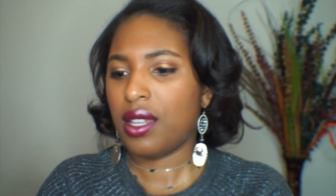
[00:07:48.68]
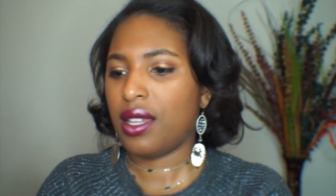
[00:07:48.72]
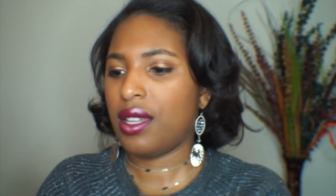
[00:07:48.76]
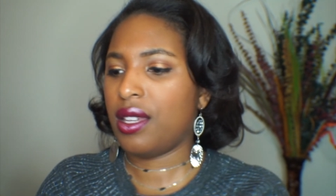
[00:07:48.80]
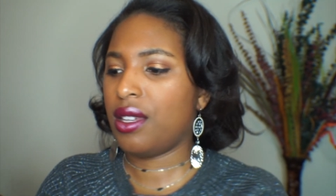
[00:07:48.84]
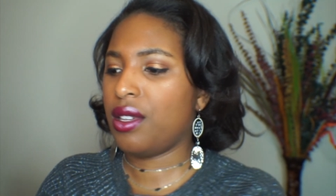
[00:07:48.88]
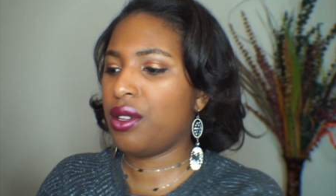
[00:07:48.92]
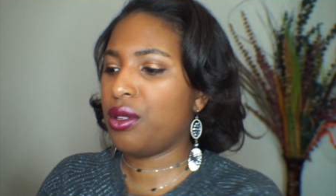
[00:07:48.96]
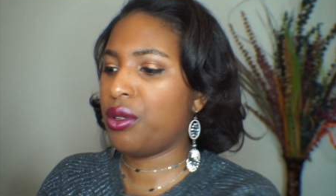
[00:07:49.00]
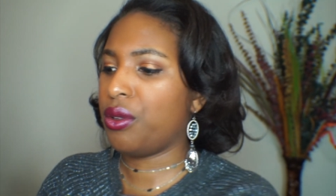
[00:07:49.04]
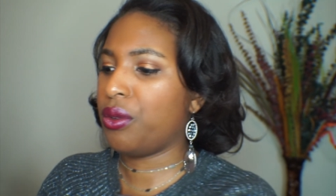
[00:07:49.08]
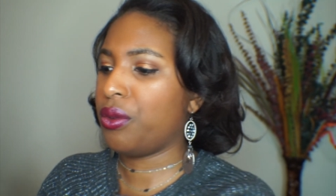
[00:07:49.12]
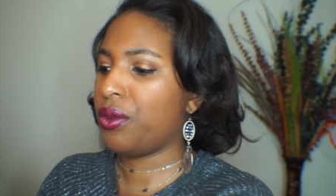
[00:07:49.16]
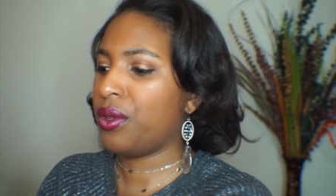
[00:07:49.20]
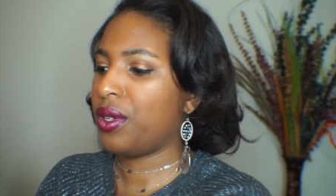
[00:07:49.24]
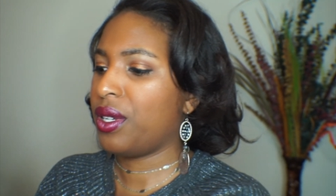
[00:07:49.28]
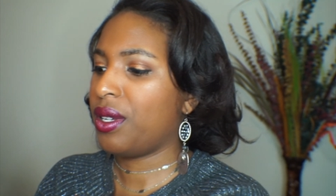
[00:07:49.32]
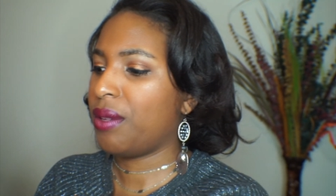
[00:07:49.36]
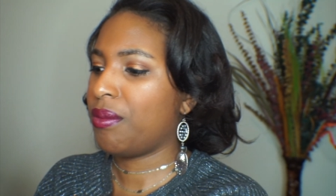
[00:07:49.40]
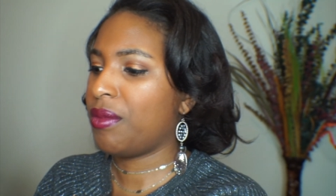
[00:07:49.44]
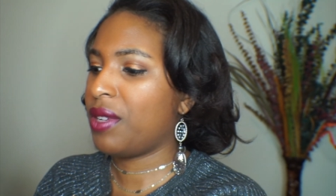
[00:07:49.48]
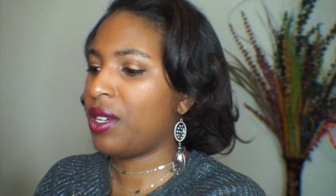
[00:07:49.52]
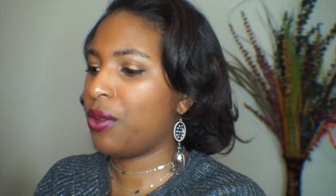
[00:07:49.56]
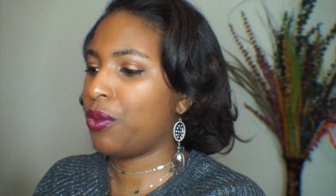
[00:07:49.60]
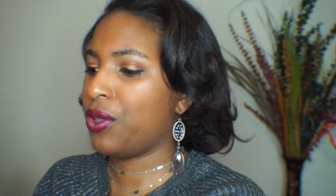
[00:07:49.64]
Oh,
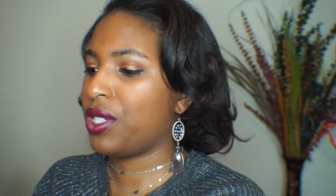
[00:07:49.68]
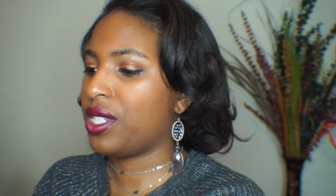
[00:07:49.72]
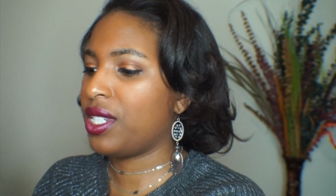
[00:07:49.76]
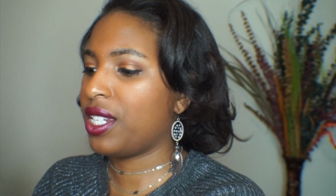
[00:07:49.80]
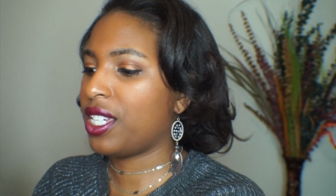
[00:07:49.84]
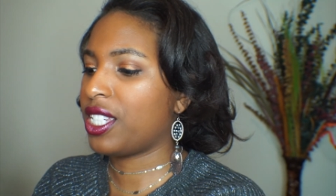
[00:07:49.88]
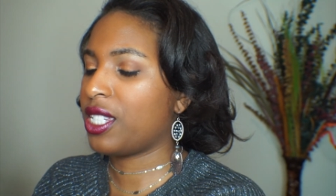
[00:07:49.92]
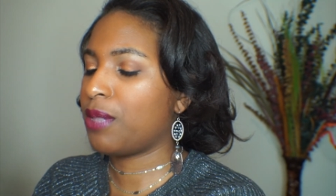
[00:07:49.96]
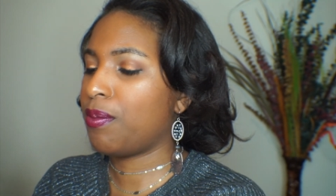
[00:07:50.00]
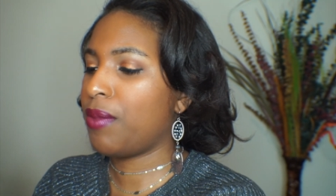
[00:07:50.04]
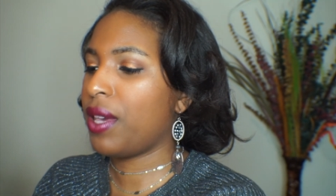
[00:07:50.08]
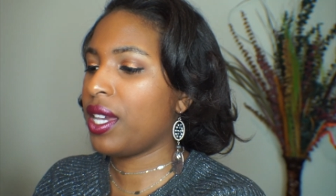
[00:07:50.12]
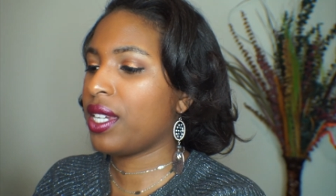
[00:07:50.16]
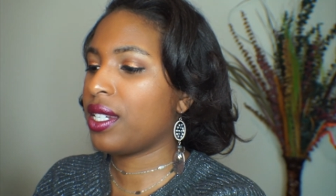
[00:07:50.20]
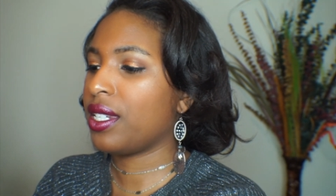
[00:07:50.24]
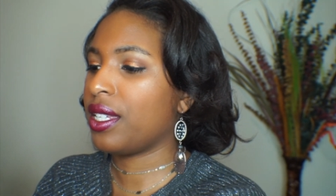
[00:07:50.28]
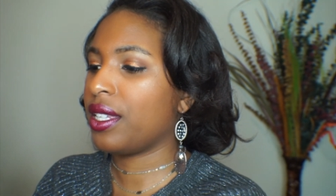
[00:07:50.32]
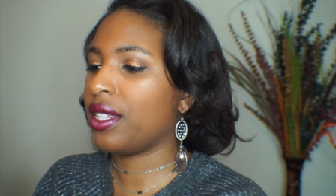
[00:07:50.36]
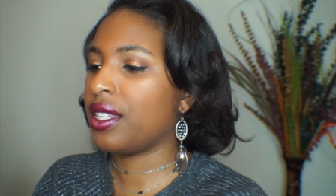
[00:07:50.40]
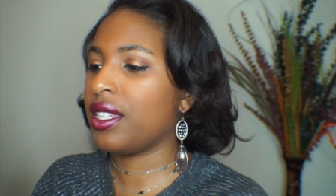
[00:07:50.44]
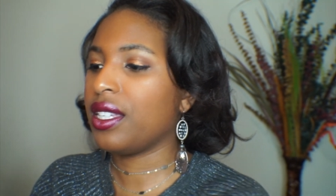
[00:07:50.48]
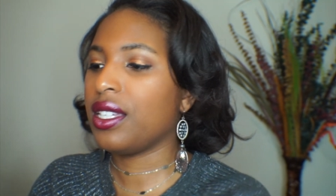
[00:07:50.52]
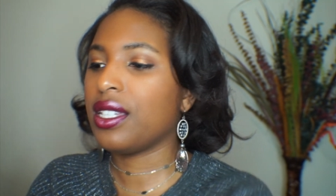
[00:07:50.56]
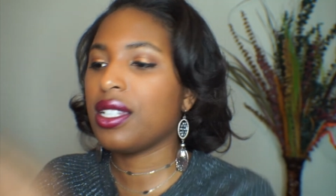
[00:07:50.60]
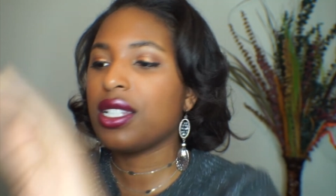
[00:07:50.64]
I wasn't
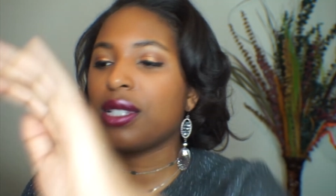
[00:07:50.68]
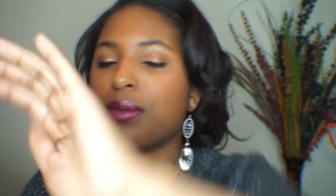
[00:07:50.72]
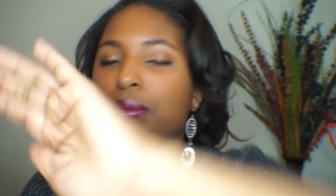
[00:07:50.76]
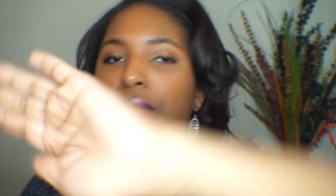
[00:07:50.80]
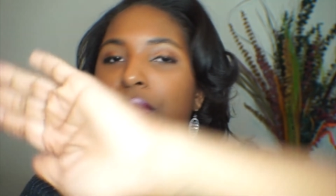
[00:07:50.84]
expecting this,